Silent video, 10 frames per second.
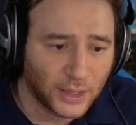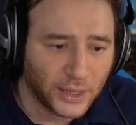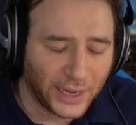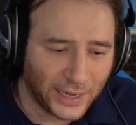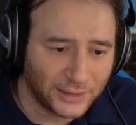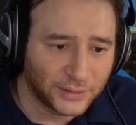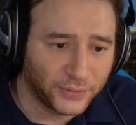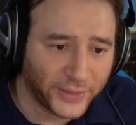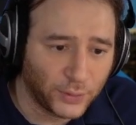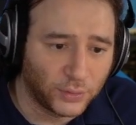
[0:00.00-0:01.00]
And
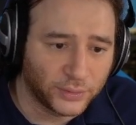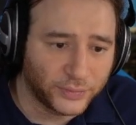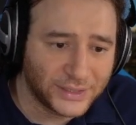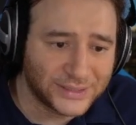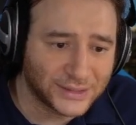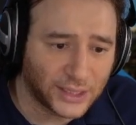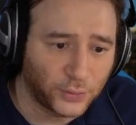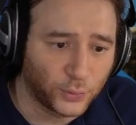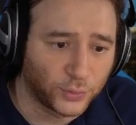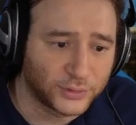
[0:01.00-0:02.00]
they will, these six
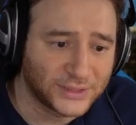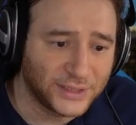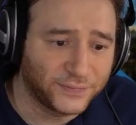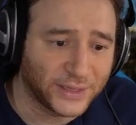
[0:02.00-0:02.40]
hundred will receive the